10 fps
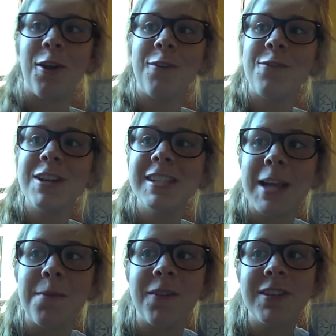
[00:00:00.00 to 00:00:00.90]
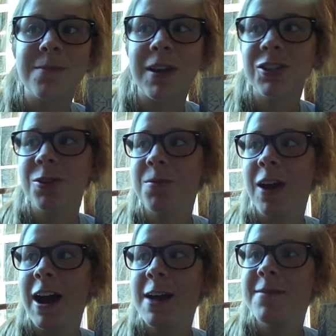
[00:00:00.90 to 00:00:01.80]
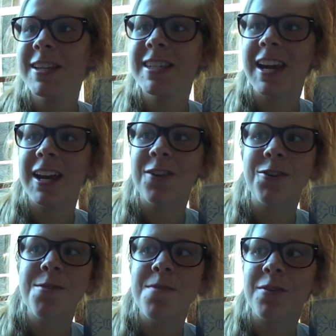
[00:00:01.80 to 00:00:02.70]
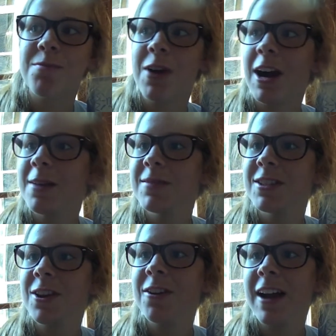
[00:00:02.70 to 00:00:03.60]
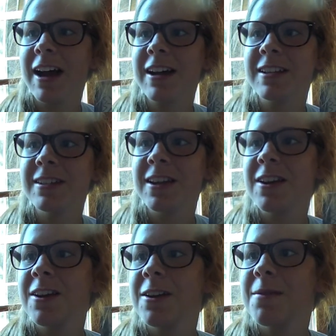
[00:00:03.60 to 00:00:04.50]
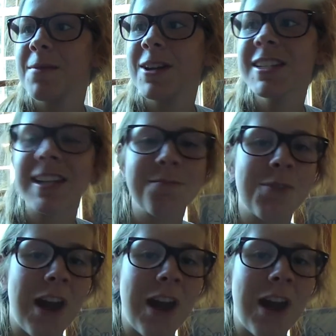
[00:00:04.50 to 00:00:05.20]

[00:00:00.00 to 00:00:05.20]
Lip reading: Our first type of special prime is a group of primes known as Mersenne